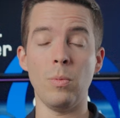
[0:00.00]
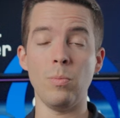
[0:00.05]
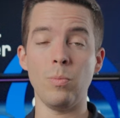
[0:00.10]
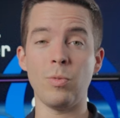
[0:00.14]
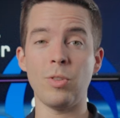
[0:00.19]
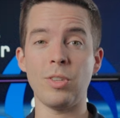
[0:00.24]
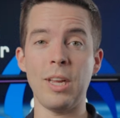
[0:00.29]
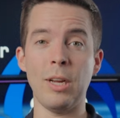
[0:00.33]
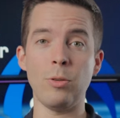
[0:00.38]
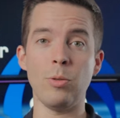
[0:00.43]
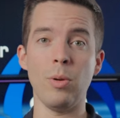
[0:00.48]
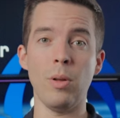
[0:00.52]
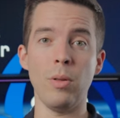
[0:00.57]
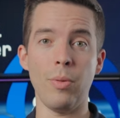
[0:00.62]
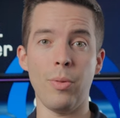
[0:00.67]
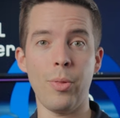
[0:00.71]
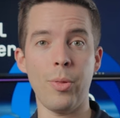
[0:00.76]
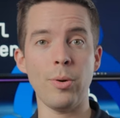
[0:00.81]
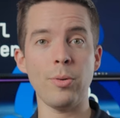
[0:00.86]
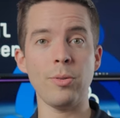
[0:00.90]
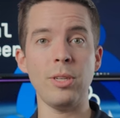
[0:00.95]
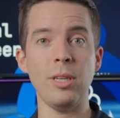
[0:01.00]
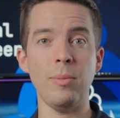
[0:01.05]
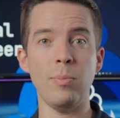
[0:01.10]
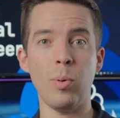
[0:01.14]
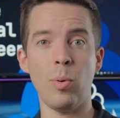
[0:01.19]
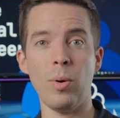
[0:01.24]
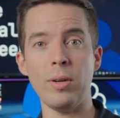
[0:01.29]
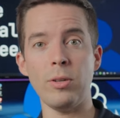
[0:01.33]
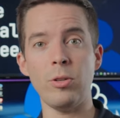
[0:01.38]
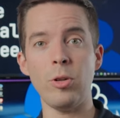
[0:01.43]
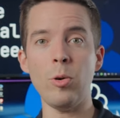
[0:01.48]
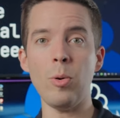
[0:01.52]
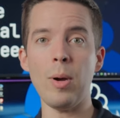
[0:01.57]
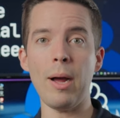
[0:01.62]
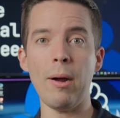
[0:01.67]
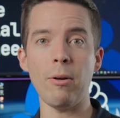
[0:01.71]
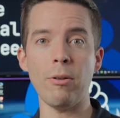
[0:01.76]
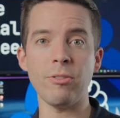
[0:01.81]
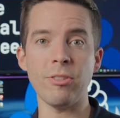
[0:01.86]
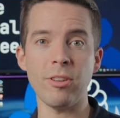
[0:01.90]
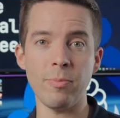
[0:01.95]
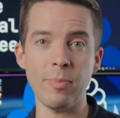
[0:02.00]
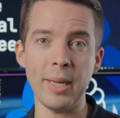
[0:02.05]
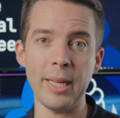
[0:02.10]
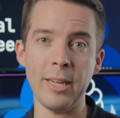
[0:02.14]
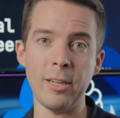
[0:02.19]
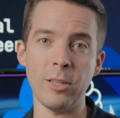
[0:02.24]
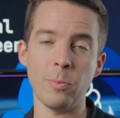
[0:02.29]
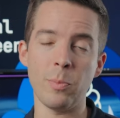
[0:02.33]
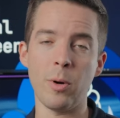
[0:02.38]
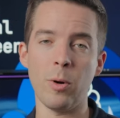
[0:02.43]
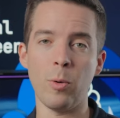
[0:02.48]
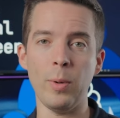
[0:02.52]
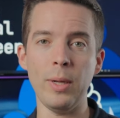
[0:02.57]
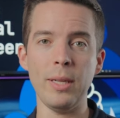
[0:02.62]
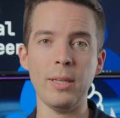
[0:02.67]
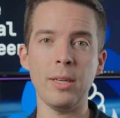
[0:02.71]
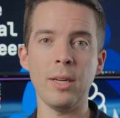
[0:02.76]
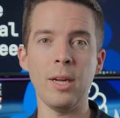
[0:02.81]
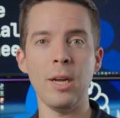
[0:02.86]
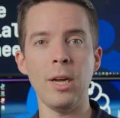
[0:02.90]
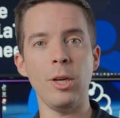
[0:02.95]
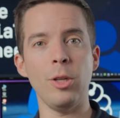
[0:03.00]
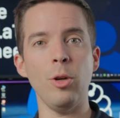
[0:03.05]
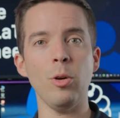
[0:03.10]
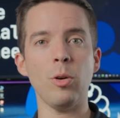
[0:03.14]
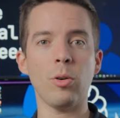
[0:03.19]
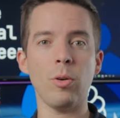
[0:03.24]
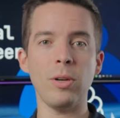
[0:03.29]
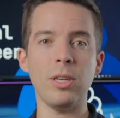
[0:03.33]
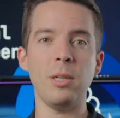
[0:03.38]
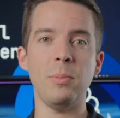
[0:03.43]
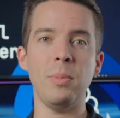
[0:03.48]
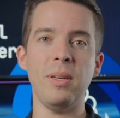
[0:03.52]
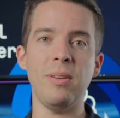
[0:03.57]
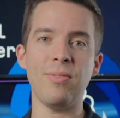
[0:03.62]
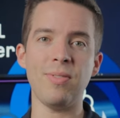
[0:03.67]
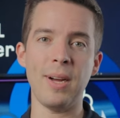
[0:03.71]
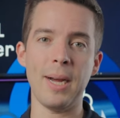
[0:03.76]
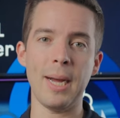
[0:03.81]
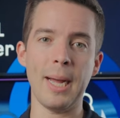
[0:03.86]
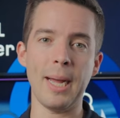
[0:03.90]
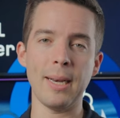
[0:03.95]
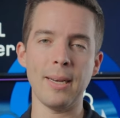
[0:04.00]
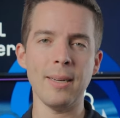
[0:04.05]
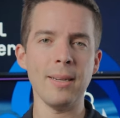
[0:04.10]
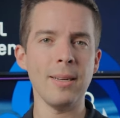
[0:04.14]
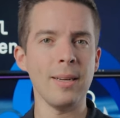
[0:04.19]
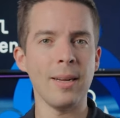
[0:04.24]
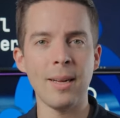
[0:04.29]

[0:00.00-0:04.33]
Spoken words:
schedule 13.2 hours of meetings per week, you're going to be fine.